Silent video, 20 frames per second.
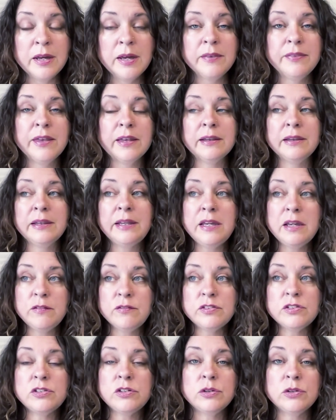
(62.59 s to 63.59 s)
that
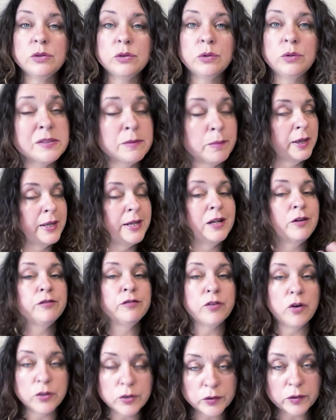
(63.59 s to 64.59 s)
leaves you in a
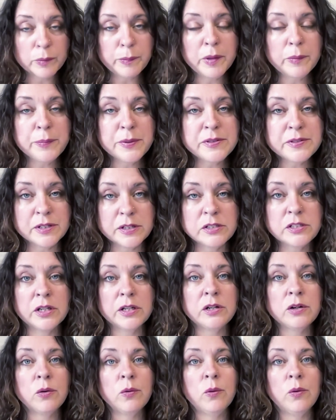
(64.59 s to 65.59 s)
vulnerable
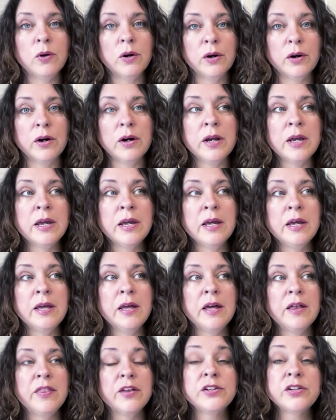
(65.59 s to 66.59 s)
position or
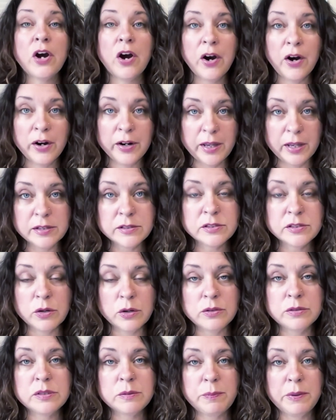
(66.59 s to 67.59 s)
the target, so
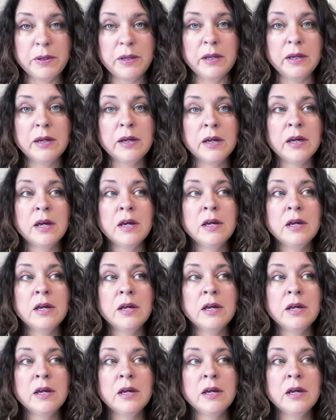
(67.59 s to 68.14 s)
to speak,